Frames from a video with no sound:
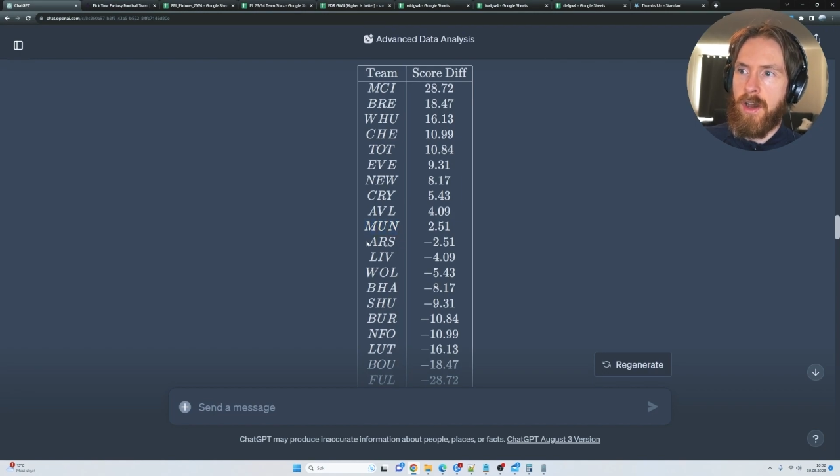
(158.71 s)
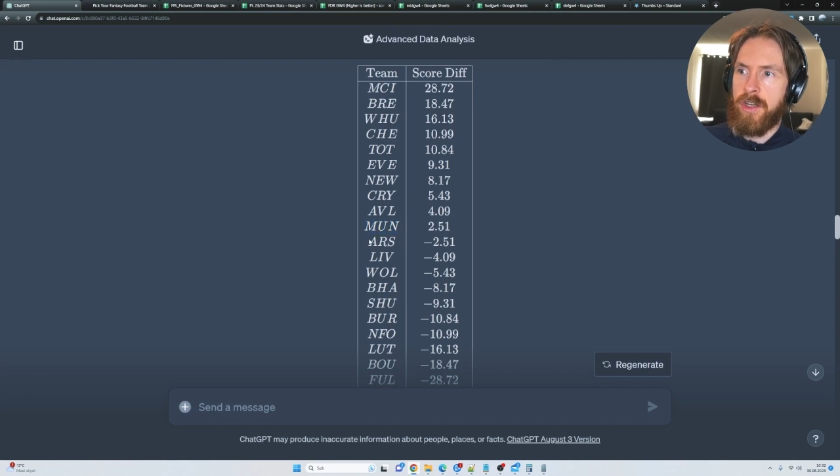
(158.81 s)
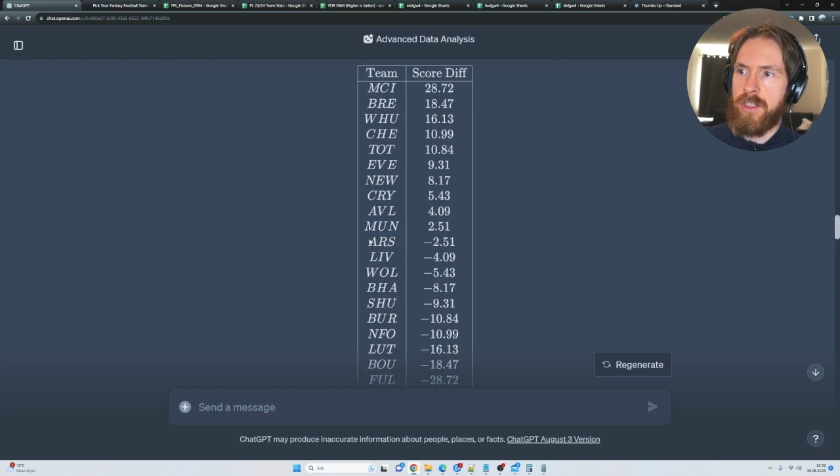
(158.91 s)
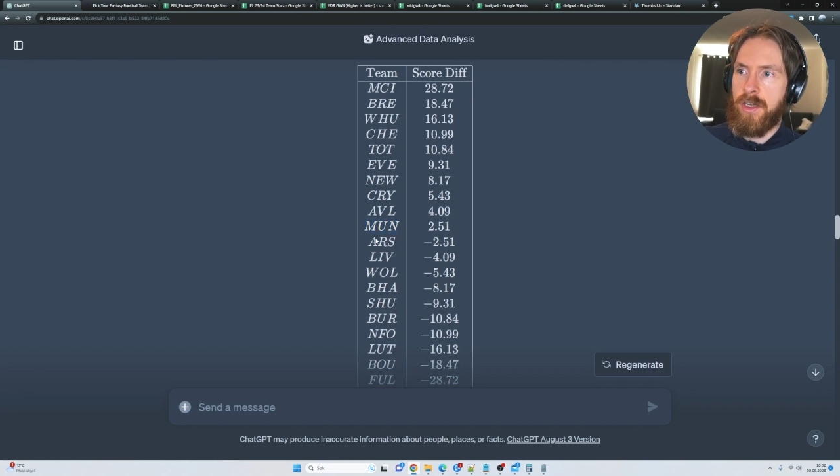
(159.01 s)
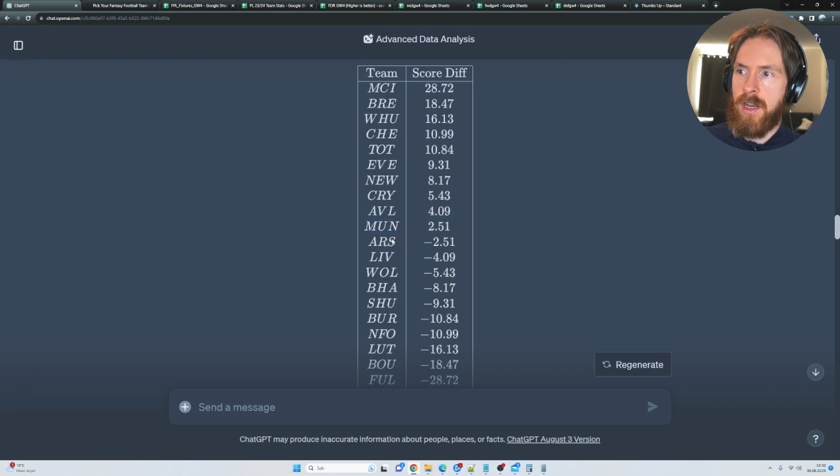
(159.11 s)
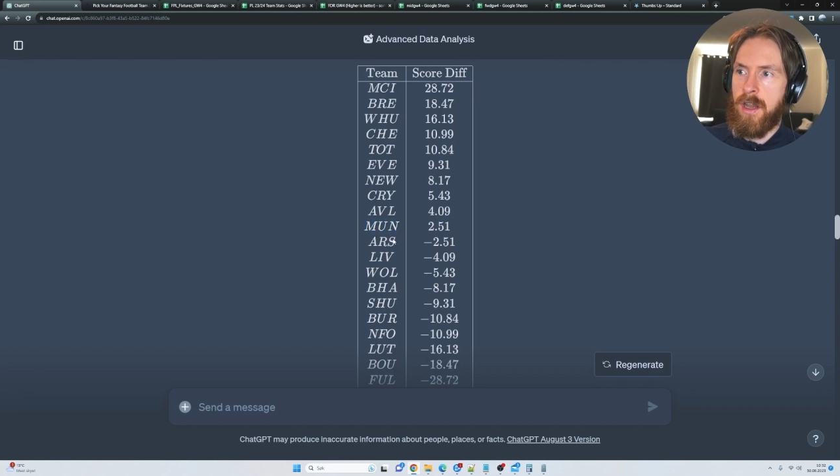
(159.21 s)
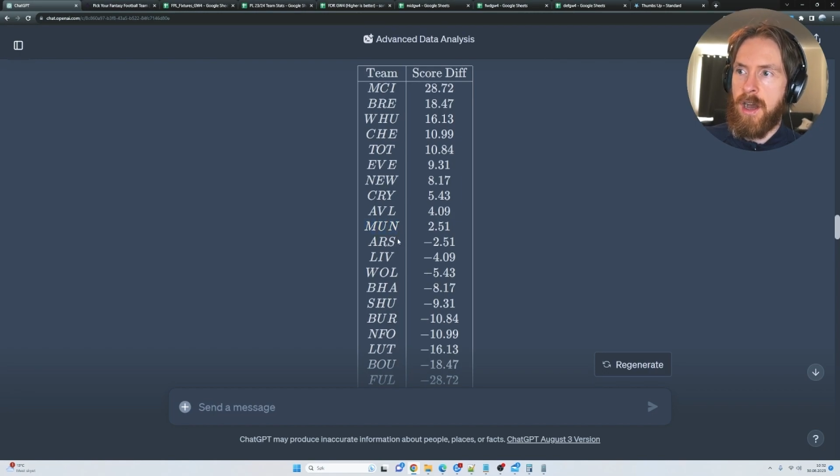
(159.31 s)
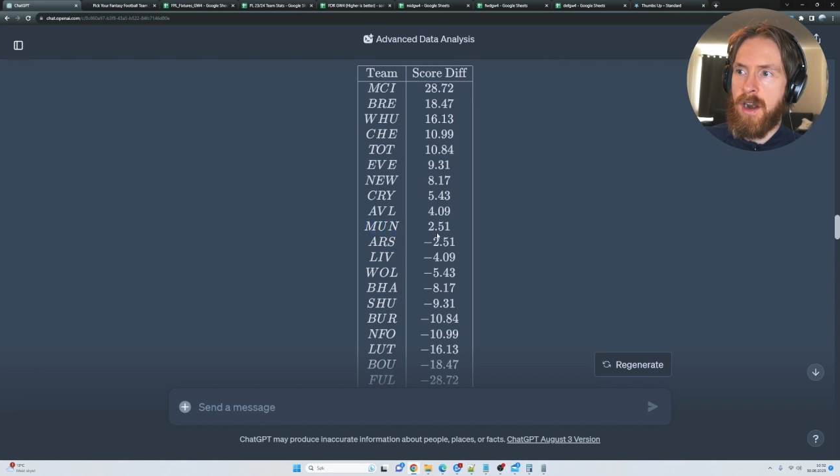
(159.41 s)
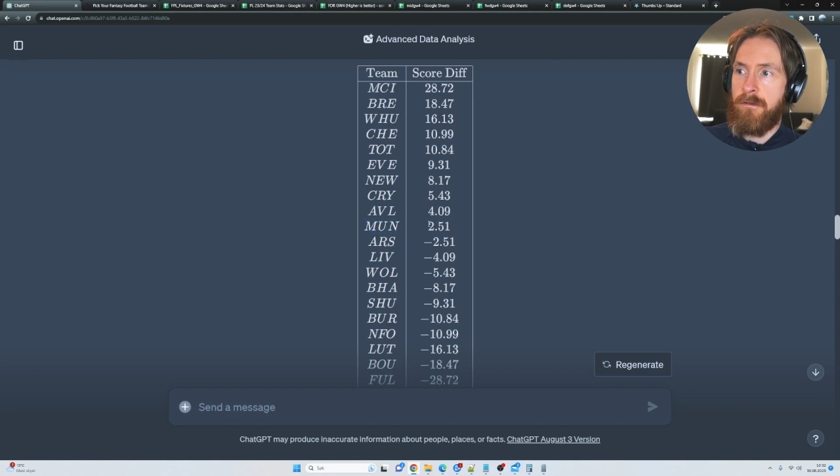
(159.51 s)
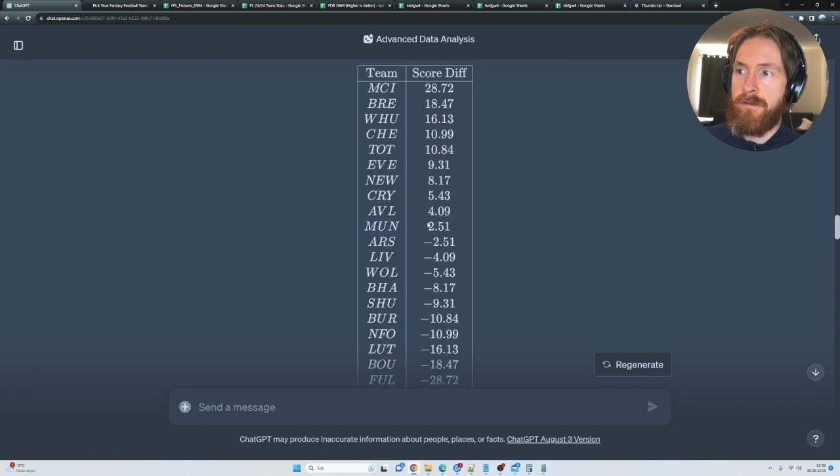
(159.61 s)
Arsenal
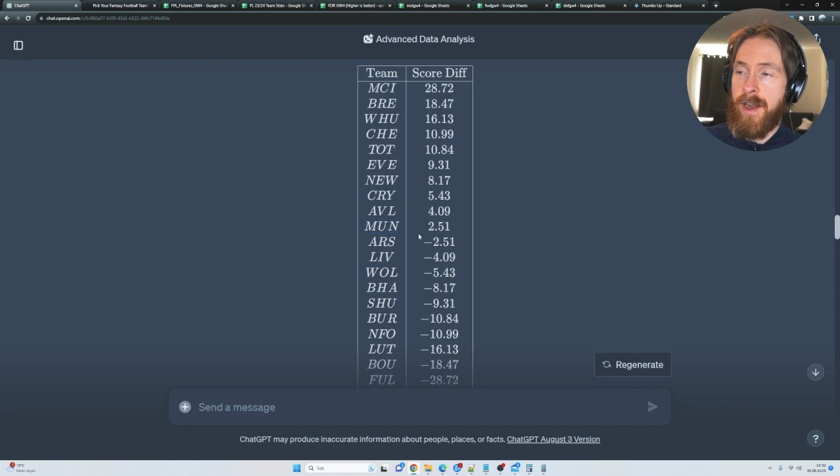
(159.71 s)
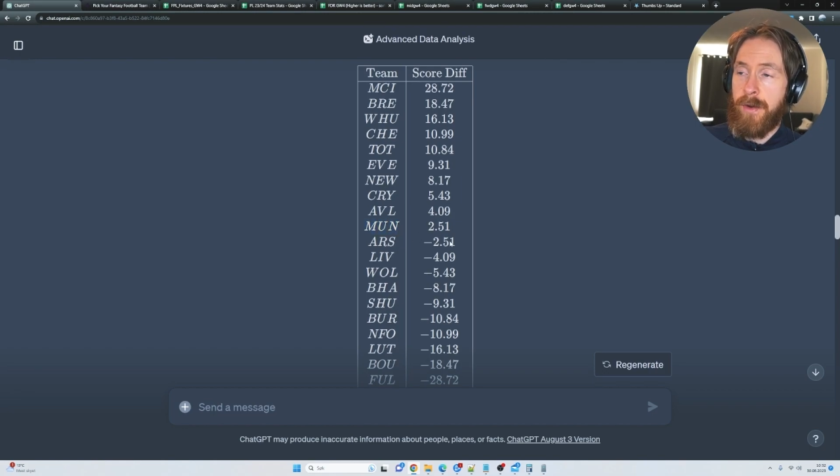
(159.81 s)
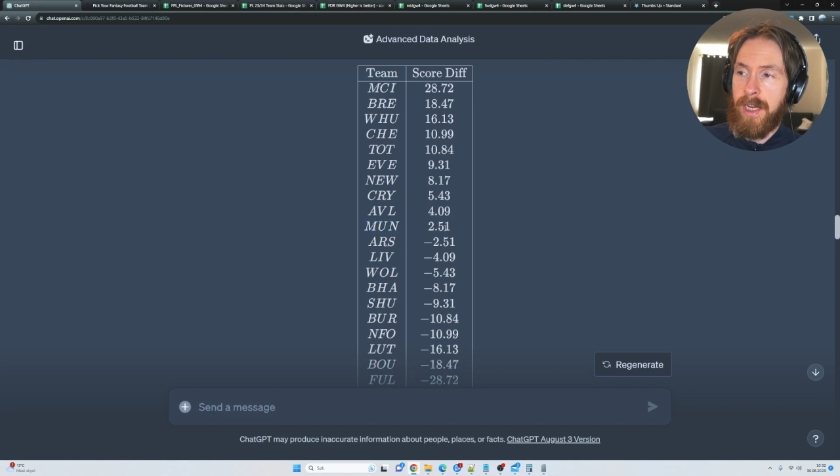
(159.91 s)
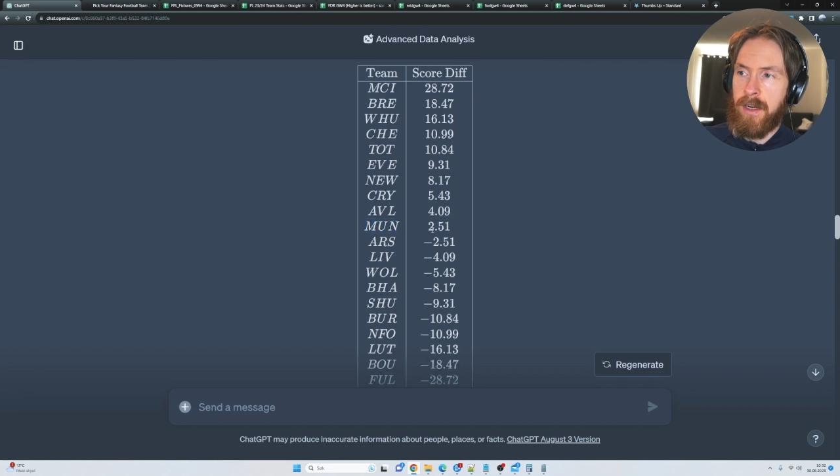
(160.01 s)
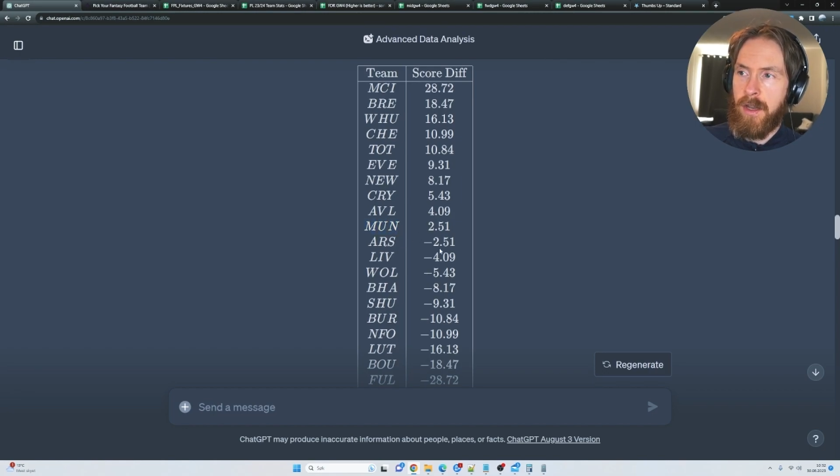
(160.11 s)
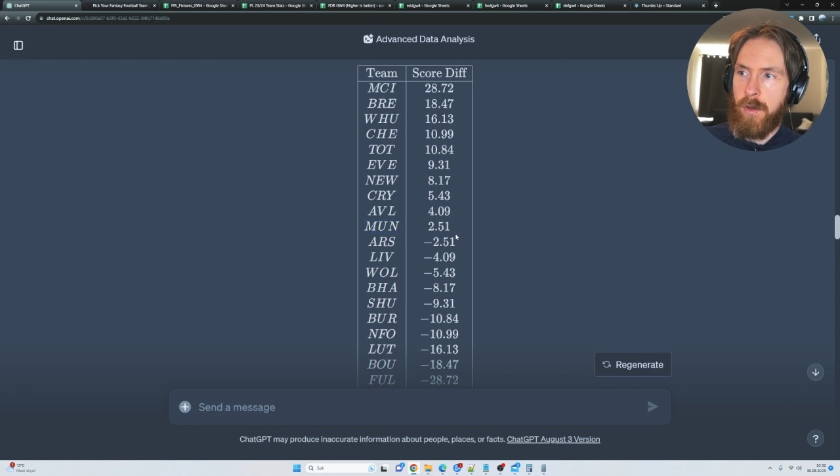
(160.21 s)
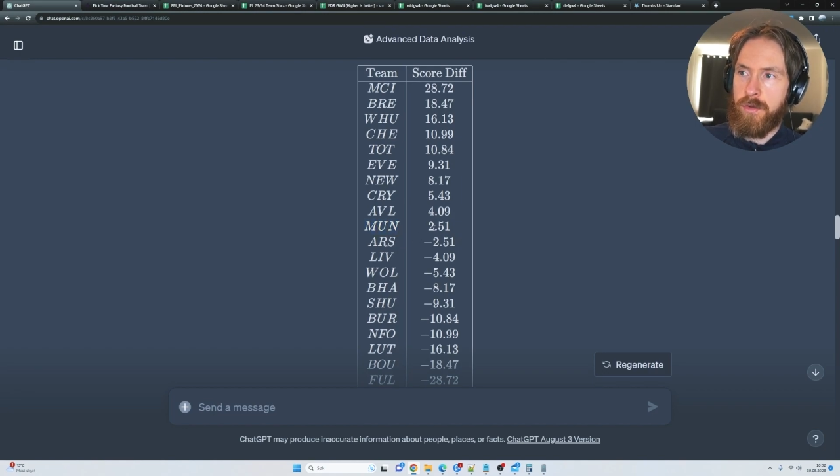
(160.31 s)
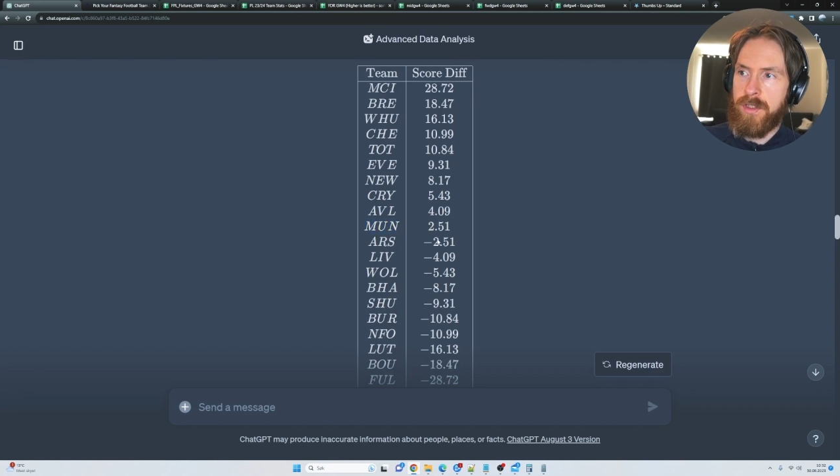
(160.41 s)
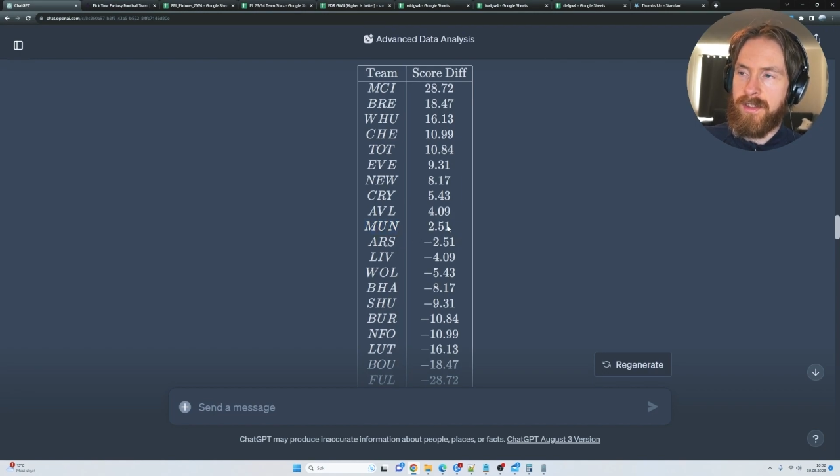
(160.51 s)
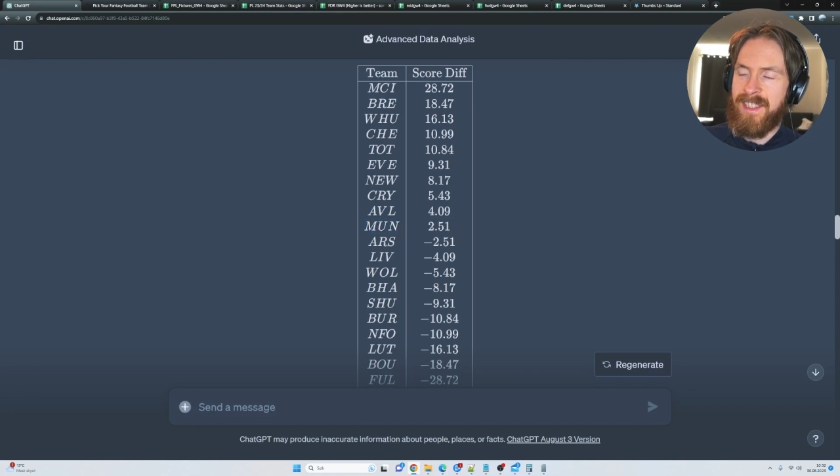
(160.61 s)
are very close.